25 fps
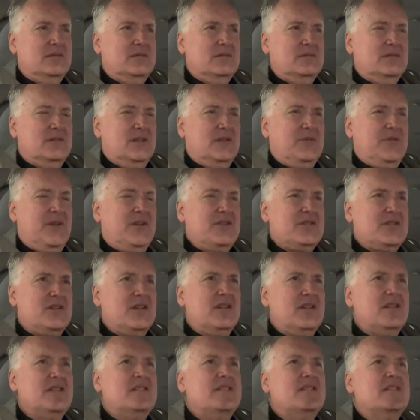As far as I
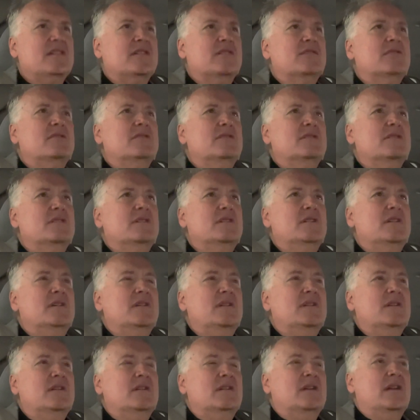could tell,
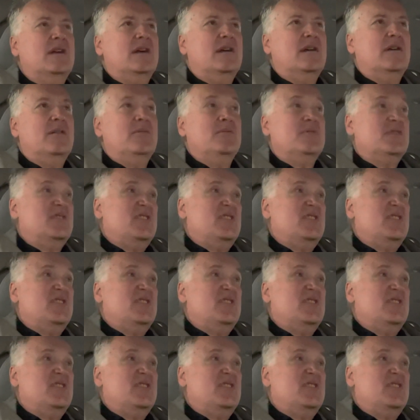it